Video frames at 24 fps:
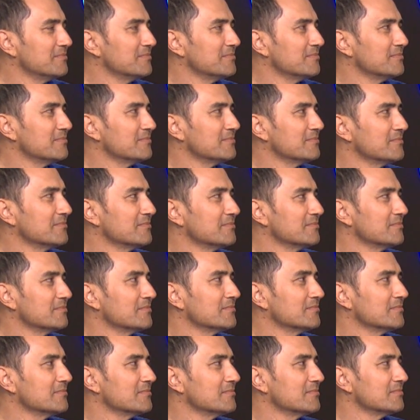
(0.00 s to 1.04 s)

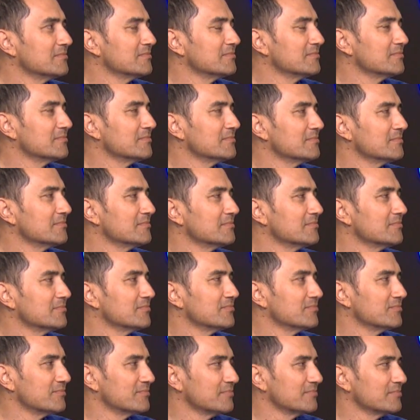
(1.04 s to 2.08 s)

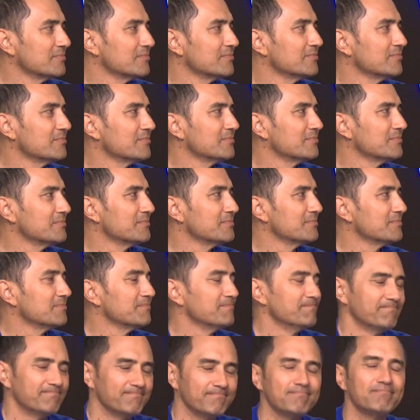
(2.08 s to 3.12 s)

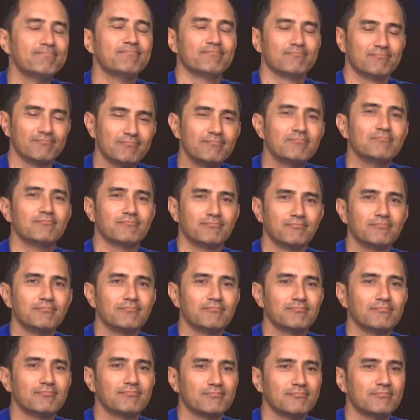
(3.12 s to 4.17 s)

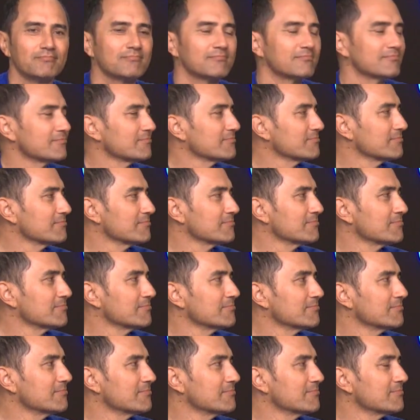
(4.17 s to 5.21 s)

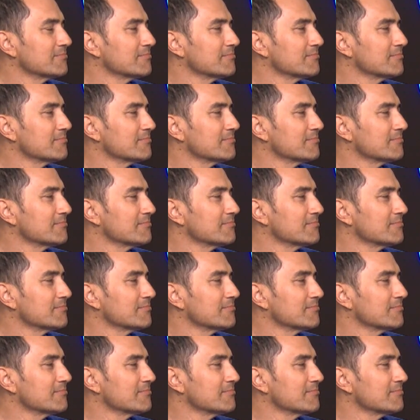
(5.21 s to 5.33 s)
[no speech]